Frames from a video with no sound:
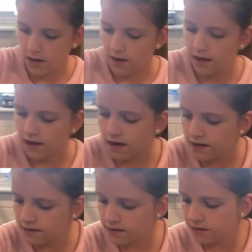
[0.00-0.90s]

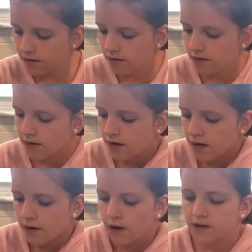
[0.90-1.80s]
and
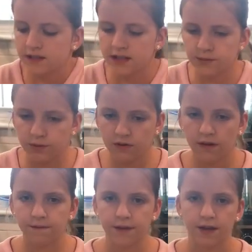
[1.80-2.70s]
a teaspoon of
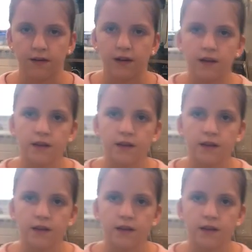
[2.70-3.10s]
vanilla.